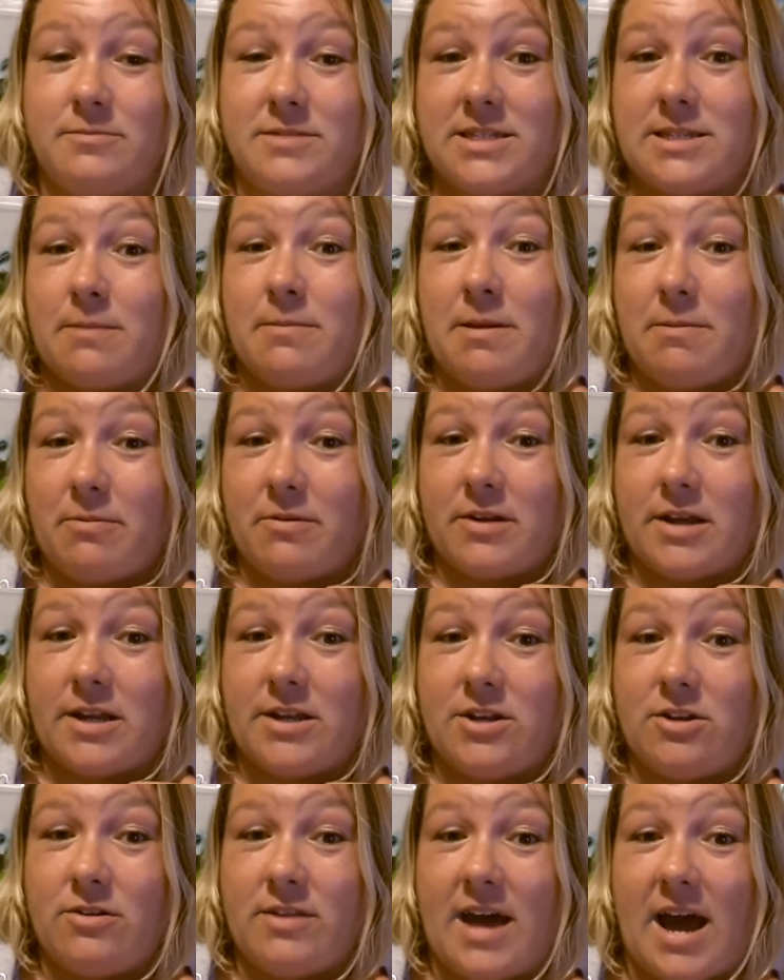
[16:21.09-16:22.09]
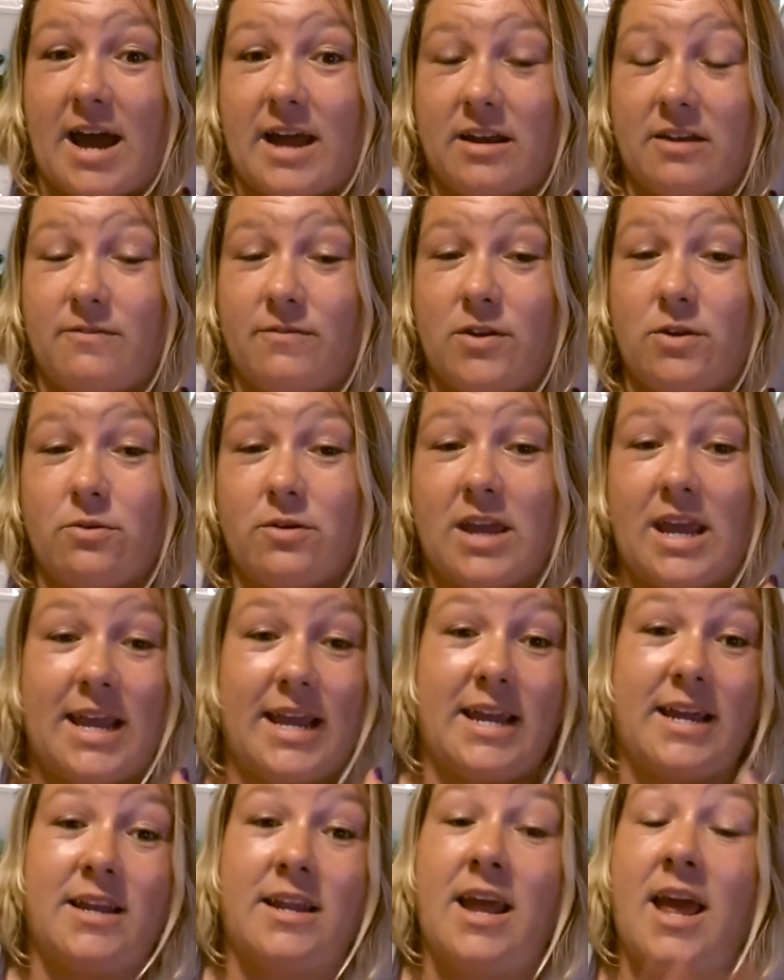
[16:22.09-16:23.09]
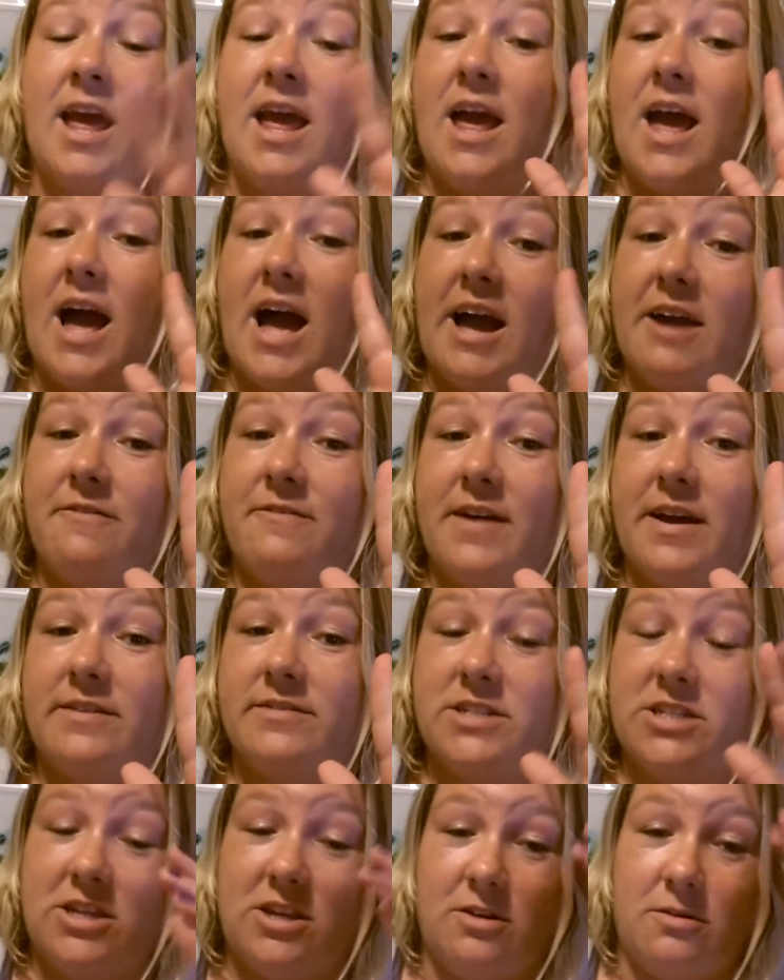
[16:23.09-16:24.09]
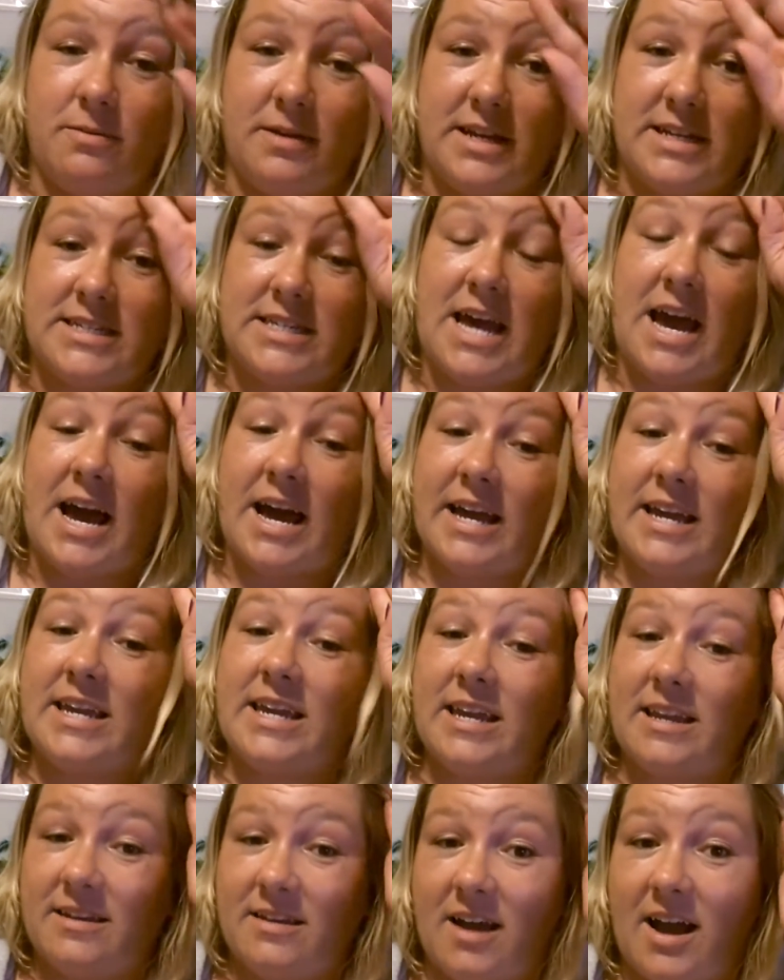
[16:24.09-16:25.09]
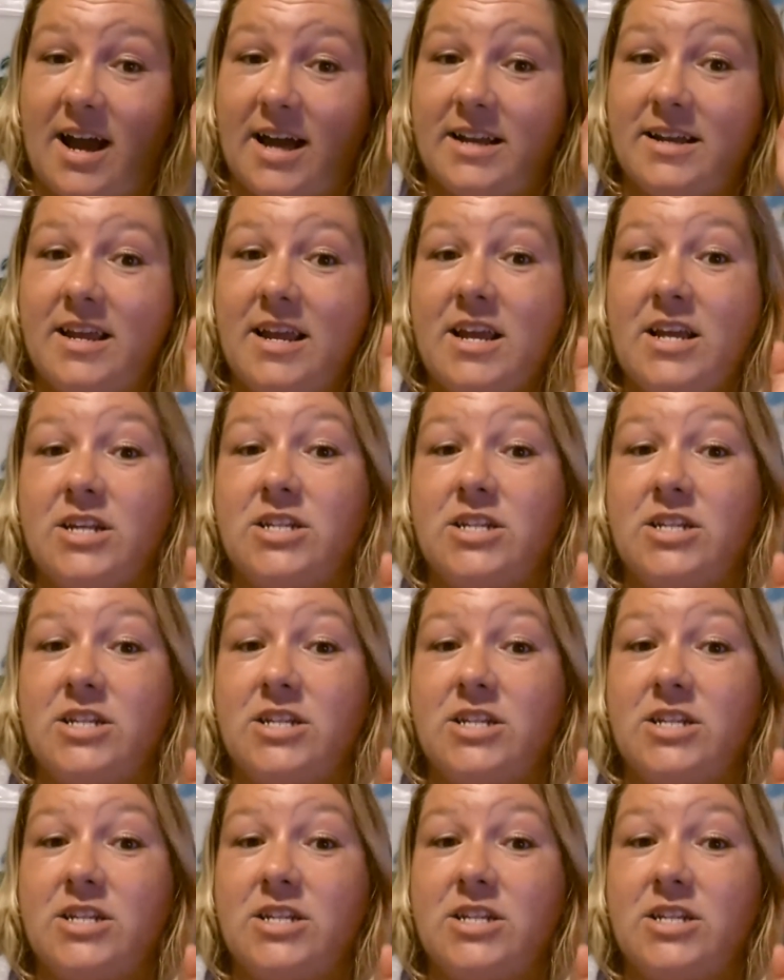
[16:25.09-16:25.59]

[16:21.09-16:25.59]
Some people can do that, and if you can, high five to you, because I cannot.